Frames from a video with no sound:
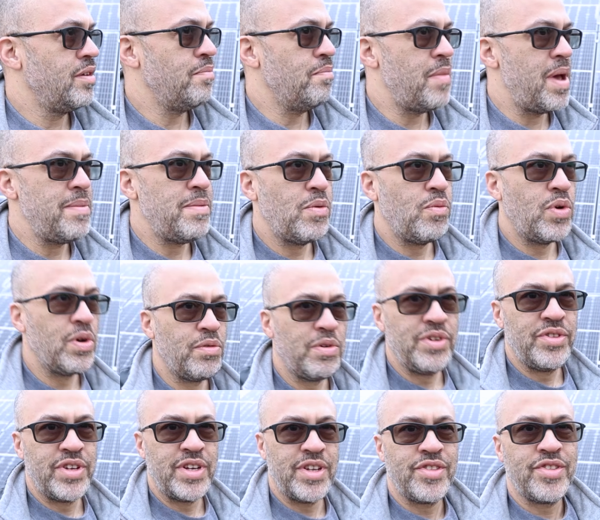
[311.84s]
maybe one
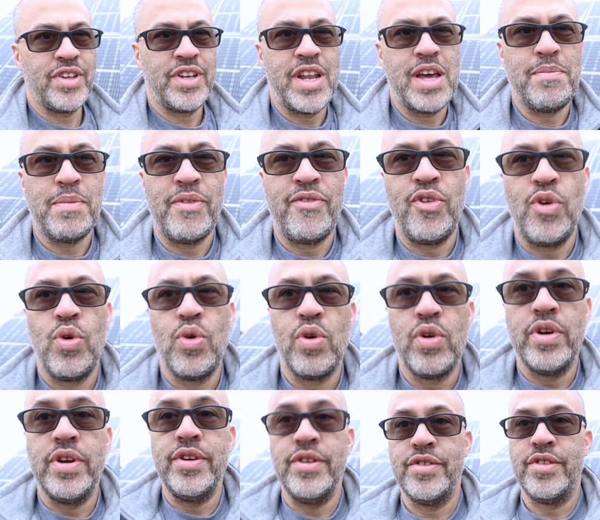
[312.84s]
reason it said that
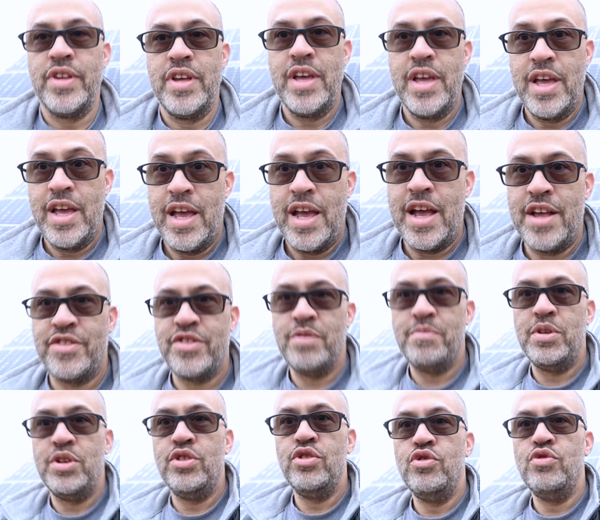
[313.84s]
before is had
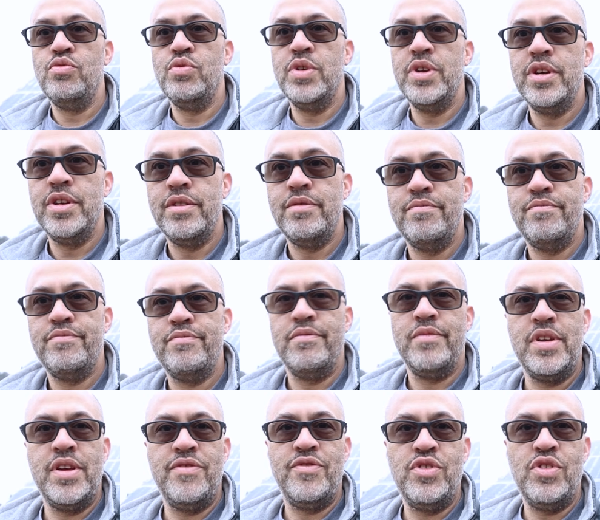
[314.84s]
something to do with
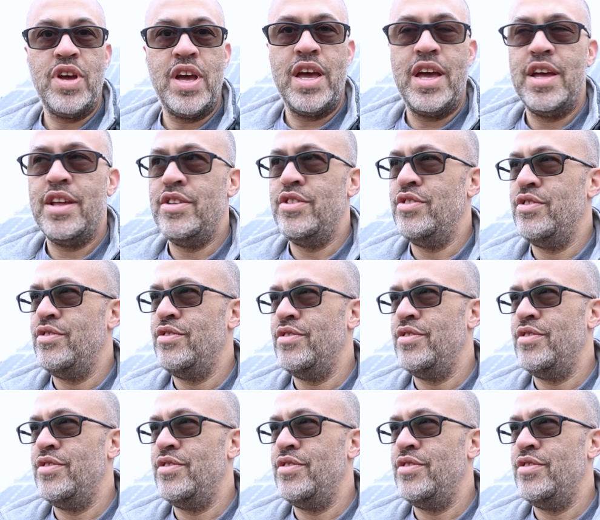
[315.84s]
if you had